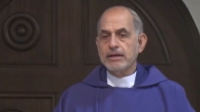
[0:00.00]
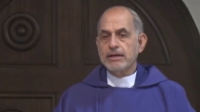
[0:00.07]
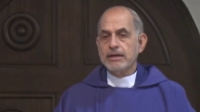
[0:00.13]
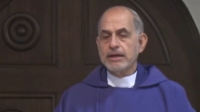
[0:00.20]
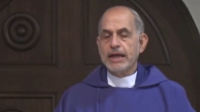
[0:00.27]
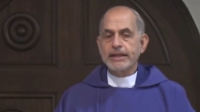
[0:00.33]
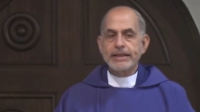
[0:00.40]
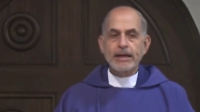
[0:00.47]
A
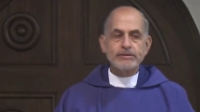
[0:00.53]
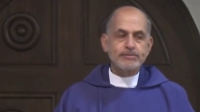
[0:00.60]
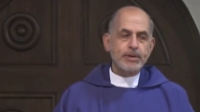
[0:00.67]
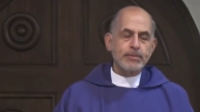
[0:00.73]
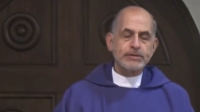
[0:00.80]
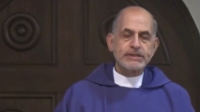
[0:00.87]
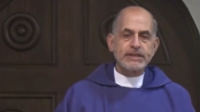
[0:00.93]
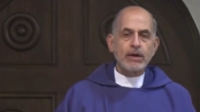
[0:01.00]
lot of times
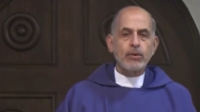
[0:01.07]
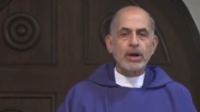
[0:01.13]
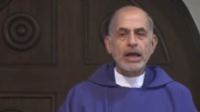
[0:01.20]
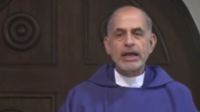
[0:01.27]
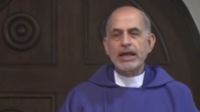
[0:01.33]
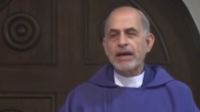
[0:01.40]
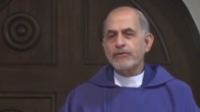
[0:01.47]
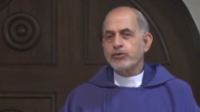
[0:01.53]
people say, well,
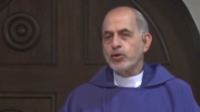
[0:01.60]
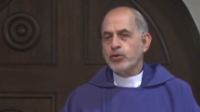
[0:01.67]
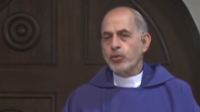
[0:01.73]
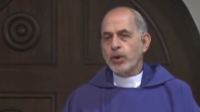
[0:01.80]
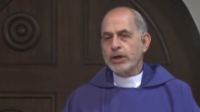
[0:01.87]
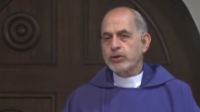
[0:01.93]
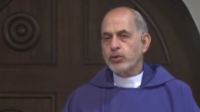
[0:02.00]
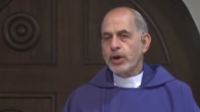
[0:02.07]

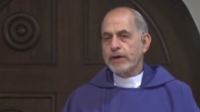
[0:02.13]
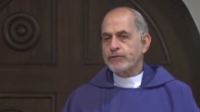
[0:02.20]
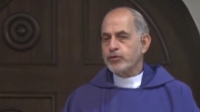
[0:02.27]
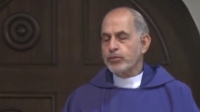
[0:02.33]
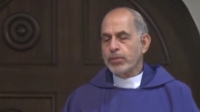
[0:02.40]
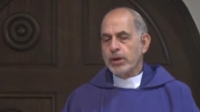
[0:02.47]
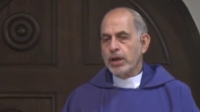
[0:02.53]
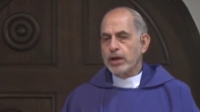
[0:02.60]
why do I have to
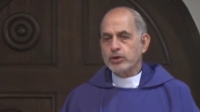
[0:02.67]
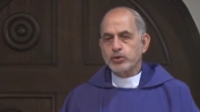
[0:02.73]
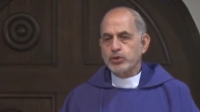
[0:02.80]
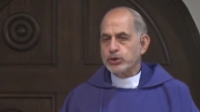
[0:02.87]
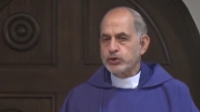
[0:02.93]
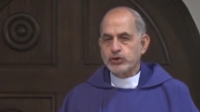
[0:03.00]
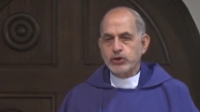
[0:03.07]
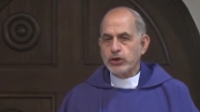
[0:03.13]
belong to a
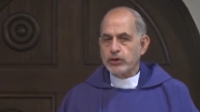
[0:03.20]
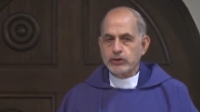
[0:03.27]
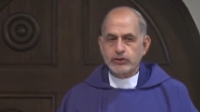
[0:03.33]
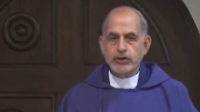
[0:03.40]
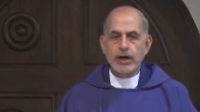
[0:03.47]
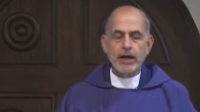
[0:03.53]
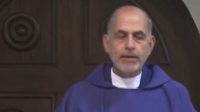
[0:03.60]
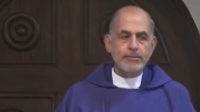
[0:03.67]
church?
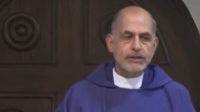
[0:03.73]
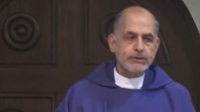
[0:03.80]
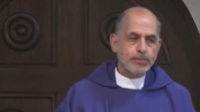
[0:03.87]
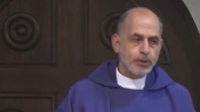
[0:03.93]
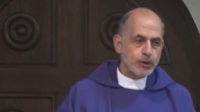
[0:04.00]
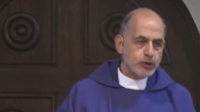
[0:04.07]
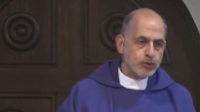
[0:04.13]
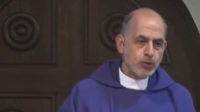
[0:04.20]
I am a
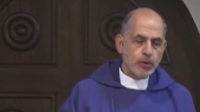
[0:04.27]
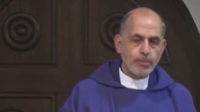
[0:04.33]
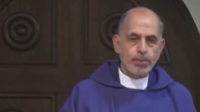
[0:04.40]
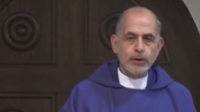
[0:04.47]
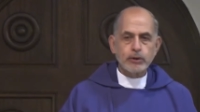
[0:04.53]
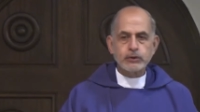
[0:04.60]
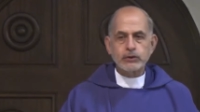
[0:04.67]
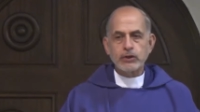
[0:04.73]
spiritual
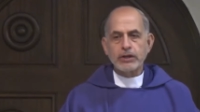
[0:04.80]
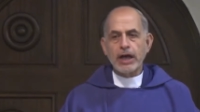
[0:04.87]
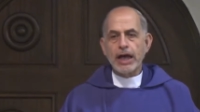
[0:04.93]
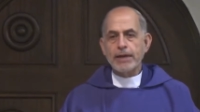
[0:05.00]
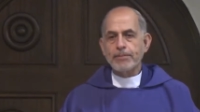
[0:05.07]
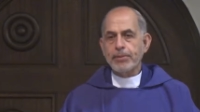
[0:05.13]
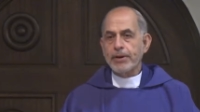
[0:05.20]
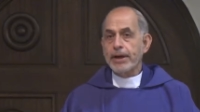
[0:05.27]
person.
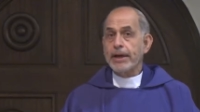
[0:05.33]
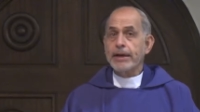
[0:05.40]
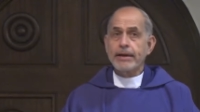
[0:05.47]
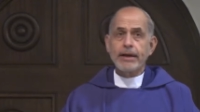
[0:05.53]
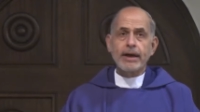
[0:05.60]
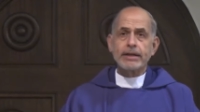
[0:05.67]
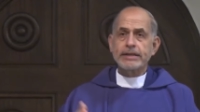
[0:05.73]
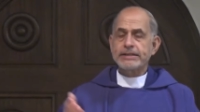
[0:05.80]
I pray.
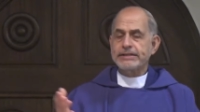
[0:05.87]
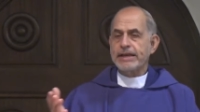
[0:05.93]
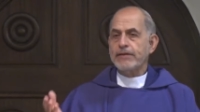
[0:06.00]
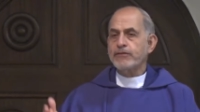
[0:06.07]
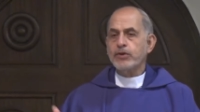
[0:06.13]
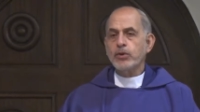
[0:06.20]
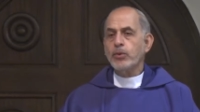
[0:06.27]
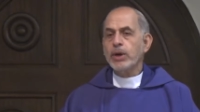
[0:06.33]
God is
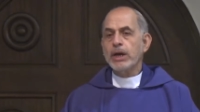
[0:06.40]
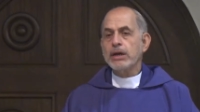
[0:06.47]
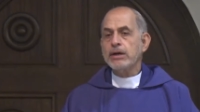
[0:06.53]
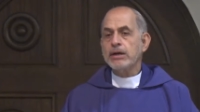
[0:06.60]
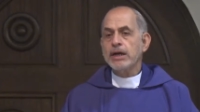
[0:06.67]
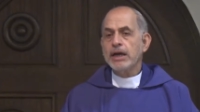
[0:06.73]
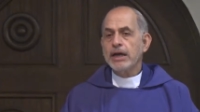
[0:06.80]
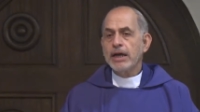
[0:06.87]

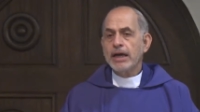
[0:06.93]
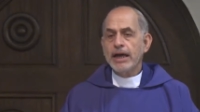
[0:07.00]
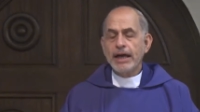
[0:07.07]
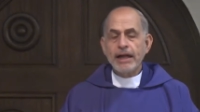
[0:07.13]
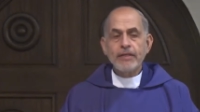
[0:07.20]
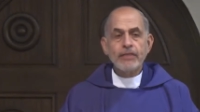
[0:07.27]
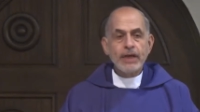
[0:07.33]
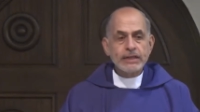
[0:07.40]
everywhere.
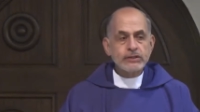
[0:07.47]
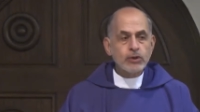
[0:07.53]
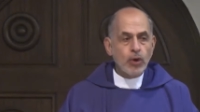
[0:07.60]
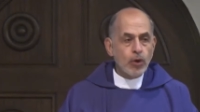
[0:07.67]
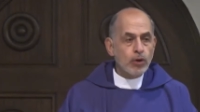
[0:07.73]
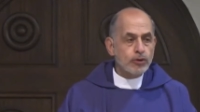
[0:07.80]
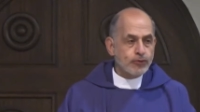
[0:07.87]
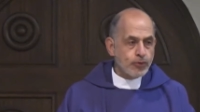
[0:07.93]
And that's
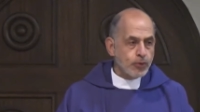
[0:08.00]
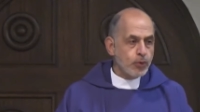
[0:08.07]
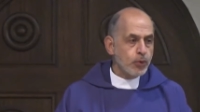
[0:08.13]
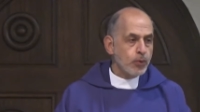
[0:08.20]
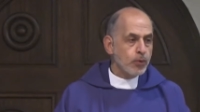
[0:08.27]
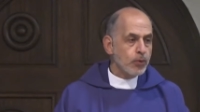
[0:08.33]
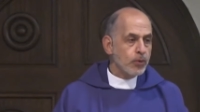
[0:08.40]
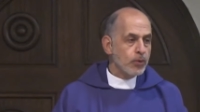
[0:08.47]
all
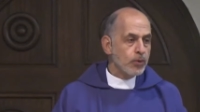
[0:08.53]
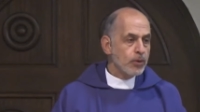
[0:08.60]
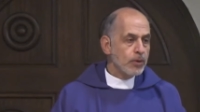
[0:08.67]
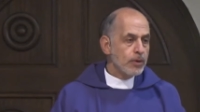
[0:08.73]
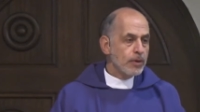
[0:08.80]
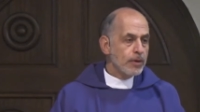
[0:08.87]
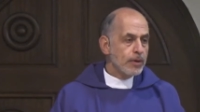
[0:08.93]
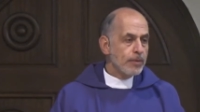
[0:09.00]
true.
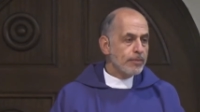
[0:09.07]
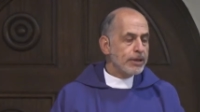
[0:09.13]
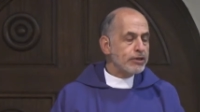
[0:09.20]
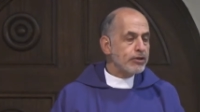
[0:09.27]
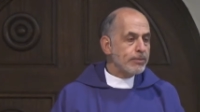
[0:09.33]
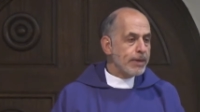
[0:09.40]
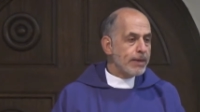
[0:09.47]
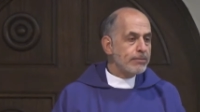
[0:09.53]
But
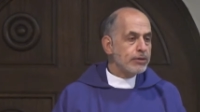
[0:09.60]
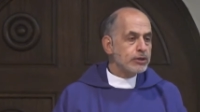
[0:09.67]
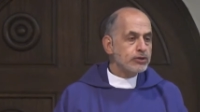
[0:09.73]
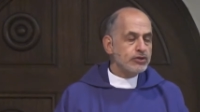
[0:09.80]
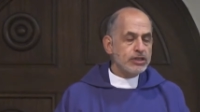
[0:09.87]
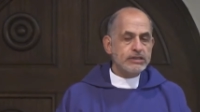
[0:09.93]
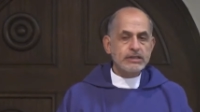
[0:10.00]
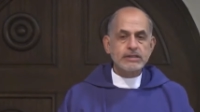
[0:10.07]
remember,
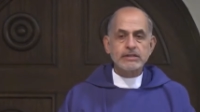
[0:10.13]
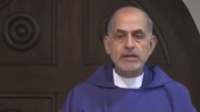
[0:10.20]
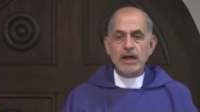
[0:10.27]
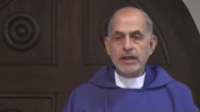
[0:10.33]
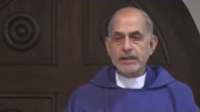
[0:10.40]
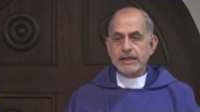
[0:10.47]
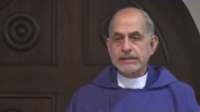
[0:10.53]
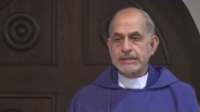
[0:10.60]
Jesus
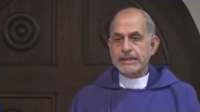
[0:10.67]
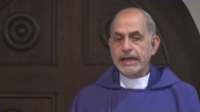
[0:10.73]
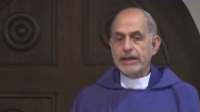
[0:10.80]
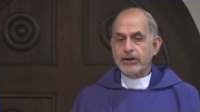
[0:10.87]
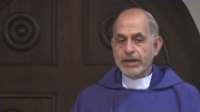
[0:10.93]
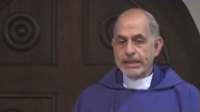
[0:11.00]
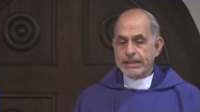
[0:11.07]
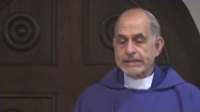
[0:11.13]
taught us the
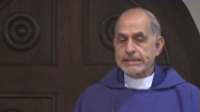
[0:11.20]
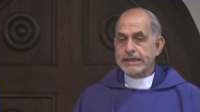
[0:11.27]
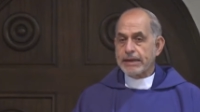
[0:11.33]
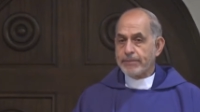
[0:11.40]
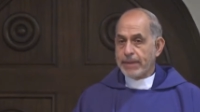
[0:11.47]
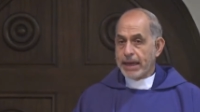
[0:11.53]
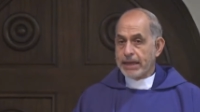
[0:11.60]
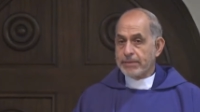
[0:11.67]
greatest
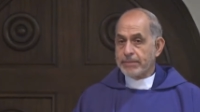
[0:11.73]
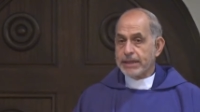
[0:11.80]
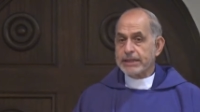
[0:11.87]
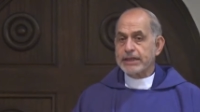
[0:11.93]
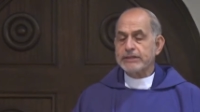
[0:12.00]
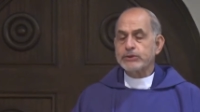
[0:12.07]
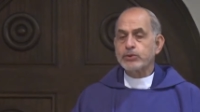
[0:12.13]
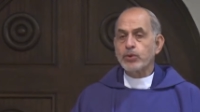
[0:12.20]
commandment
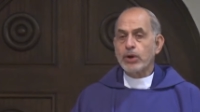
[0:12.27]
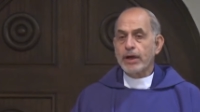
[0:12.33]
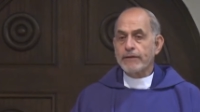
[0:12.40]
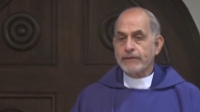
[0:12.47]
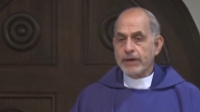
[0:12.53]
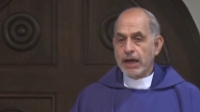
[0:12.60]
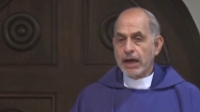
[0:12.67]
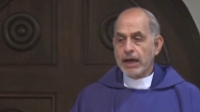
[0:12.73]
is to
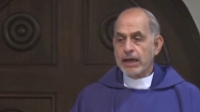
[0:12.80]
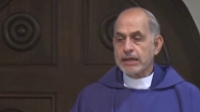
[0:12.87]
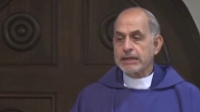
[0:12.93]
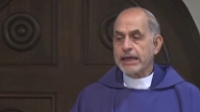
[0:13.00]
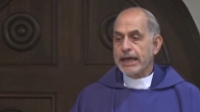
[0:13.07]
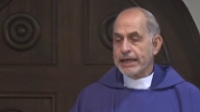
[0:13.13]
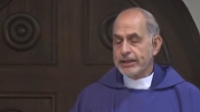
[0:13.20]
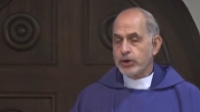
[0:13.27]
love God
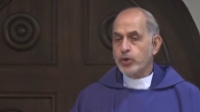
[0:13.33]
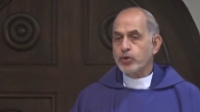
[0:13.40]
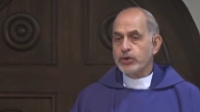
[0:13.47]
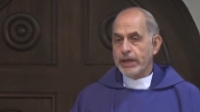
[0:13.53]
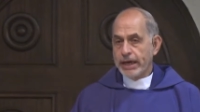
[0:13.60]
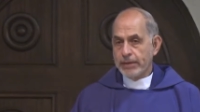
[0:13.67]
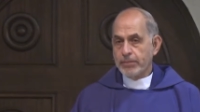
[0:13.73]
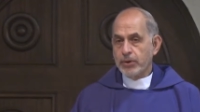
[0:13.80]
and your
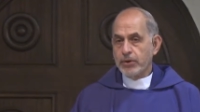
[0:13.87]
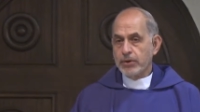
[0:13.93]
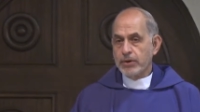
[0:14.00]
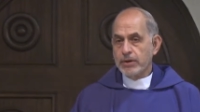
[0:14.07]
neighbor.